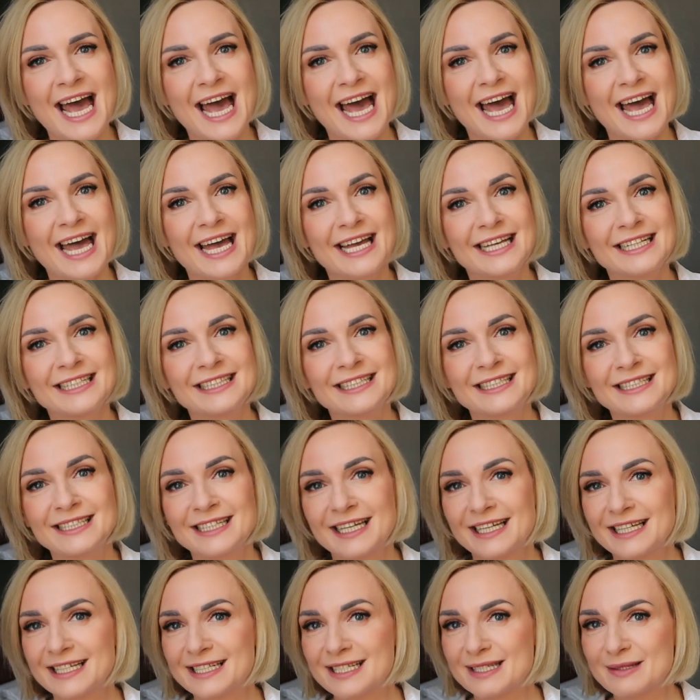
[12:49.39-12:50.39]
and
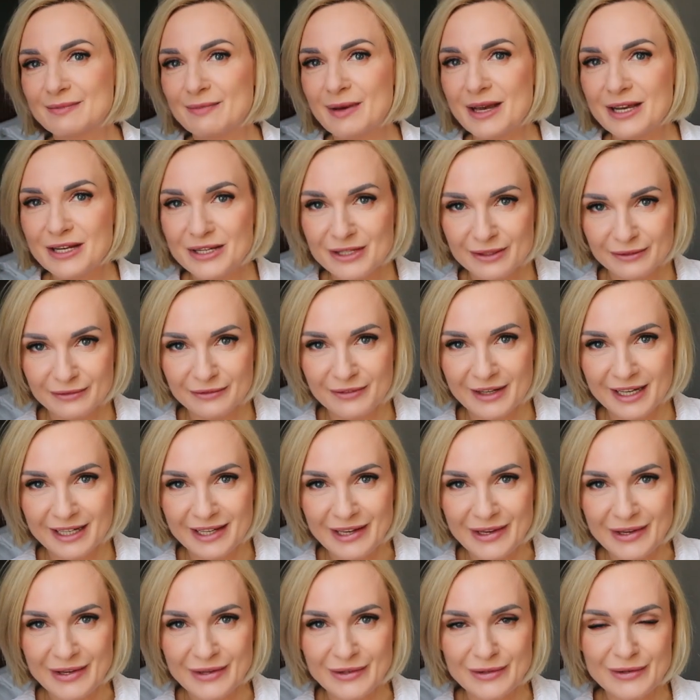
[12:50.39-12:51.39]
a special
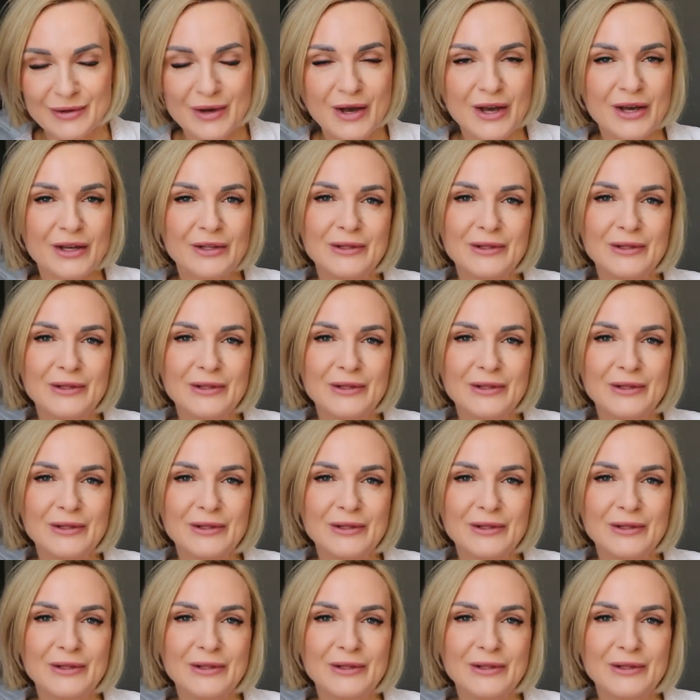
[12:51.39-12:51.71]
thank you